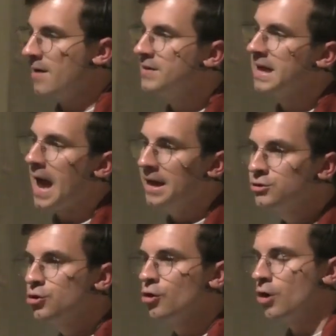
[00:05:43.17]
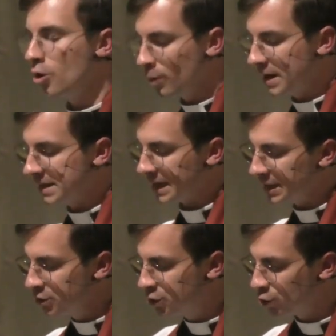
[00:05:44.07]
having entered
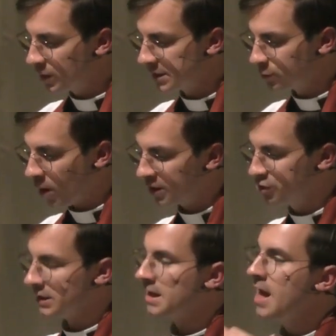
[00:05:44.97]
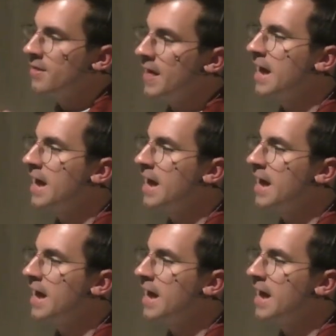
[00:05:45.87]
already into his washing,